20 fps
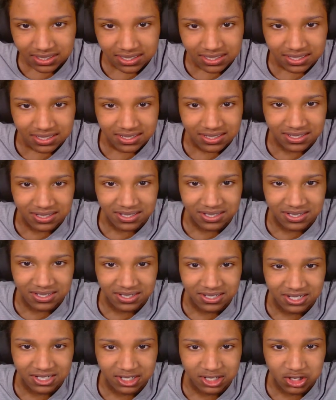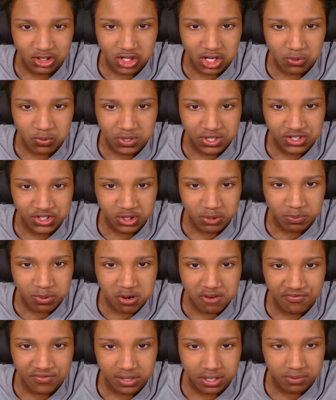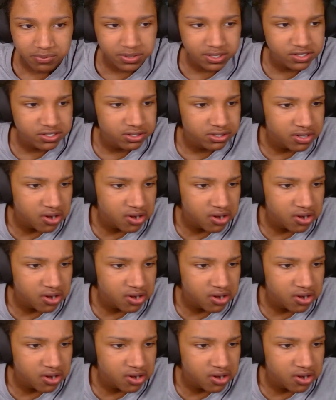Okay, what is your profile picture?